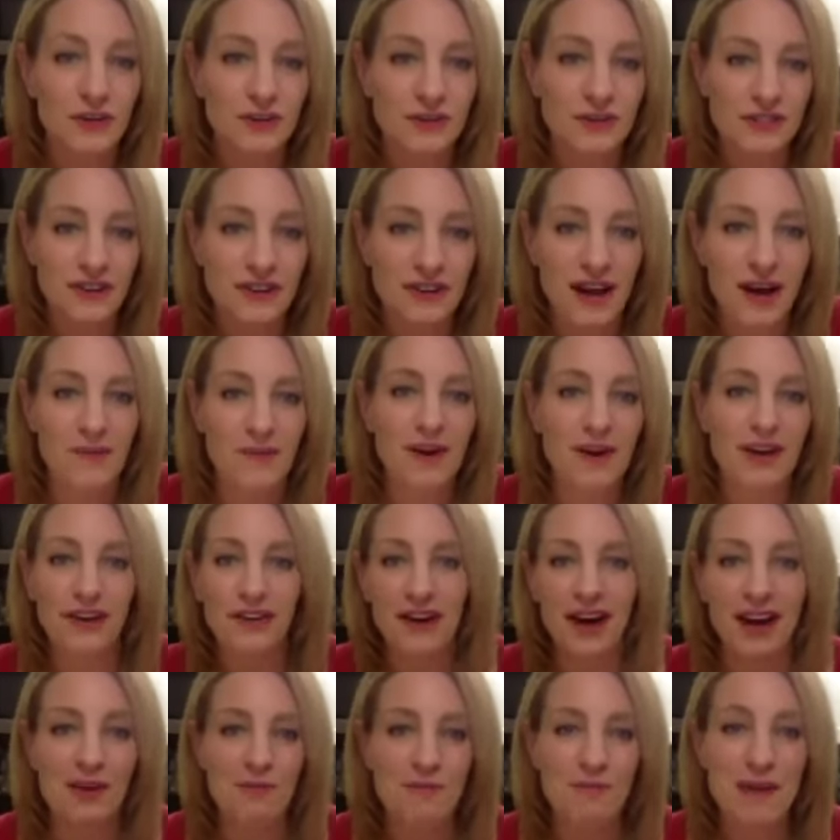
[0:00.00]
So that way you're
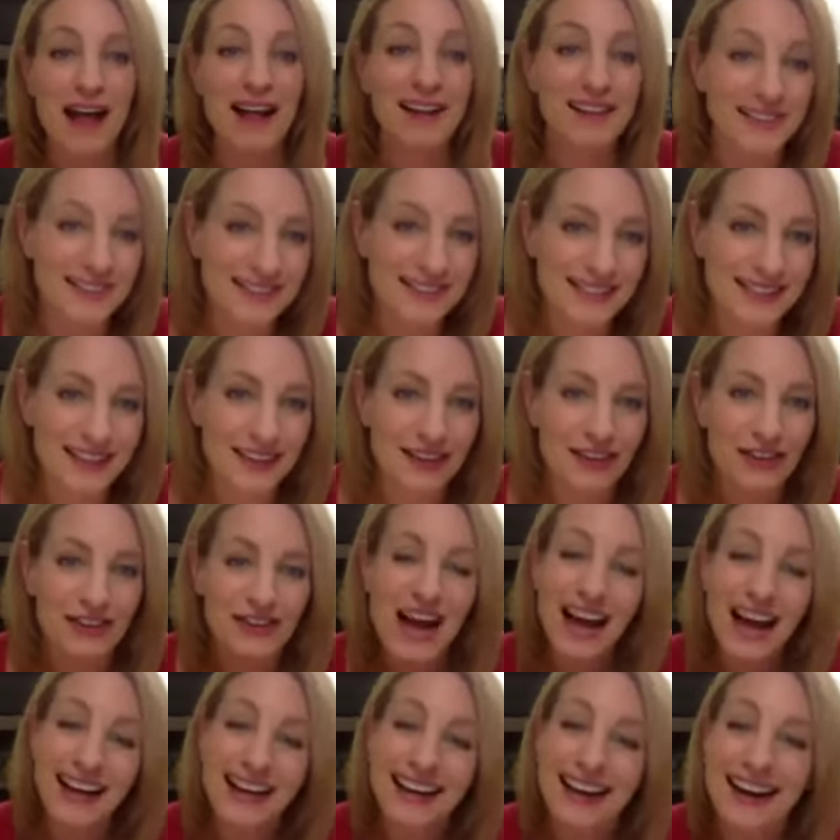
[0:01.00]
kind of balancing your
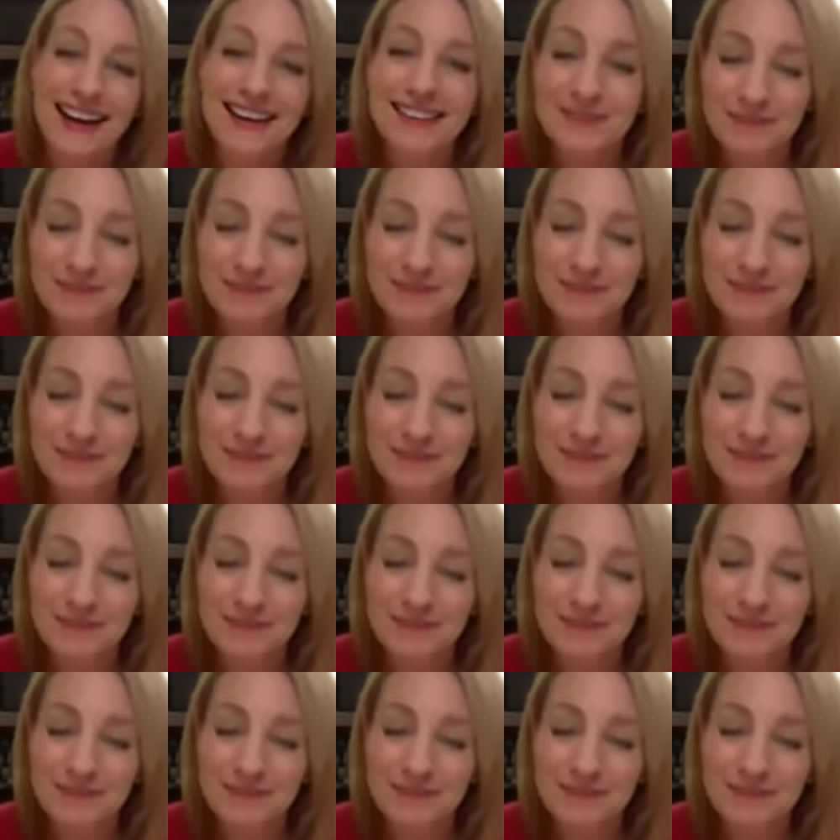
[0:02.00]
diet out.